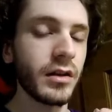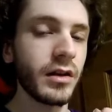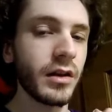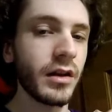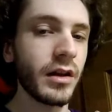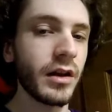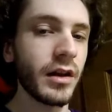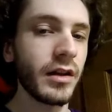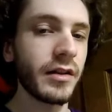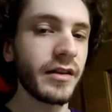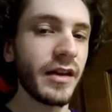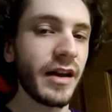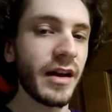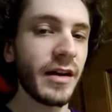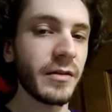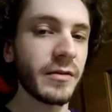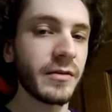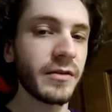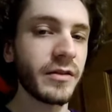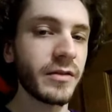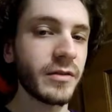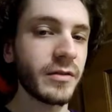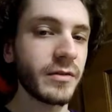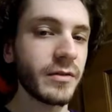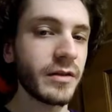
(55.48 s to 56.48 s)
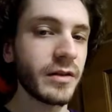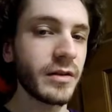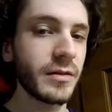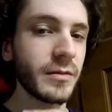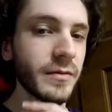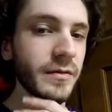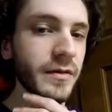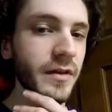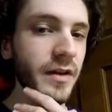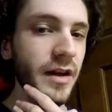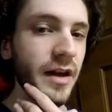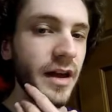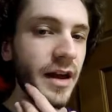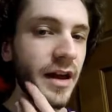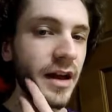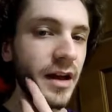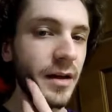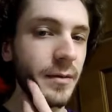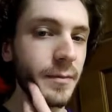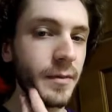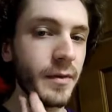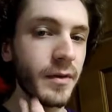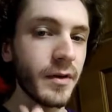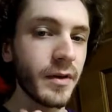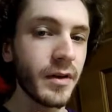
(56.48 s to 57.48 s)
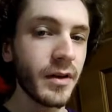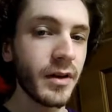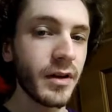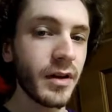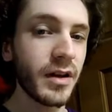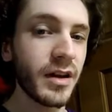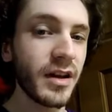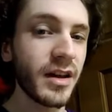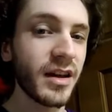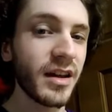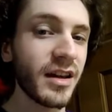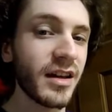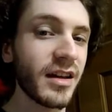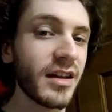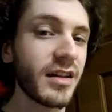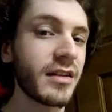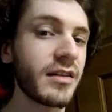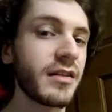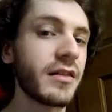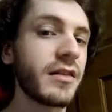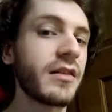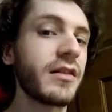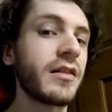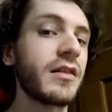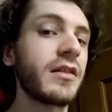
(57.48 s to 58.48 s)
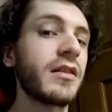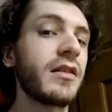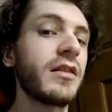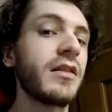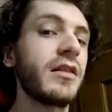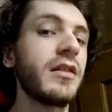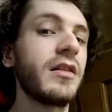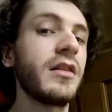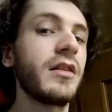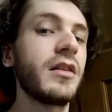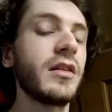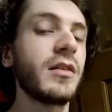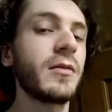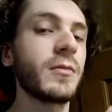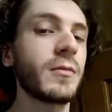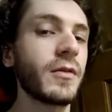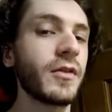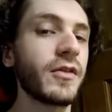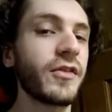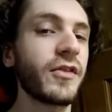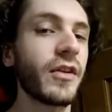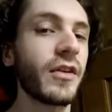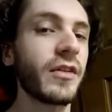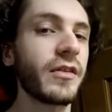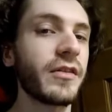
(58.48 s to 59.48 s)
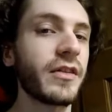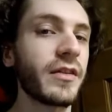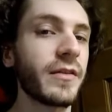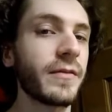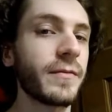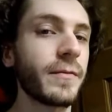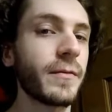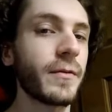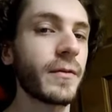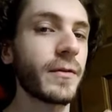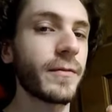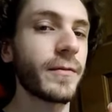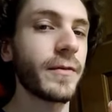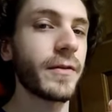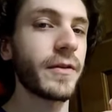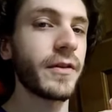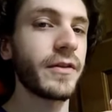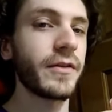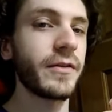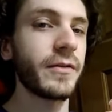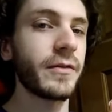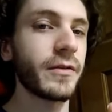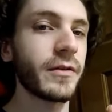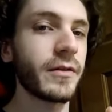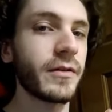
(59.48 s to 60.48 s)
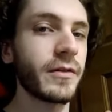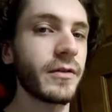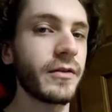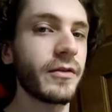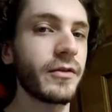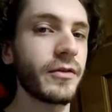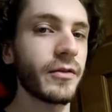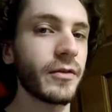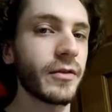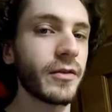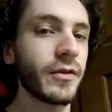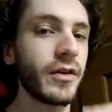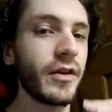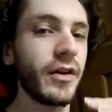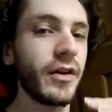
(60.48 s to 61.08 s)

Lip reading: the down tuning of the app and resulting in 432 hertz or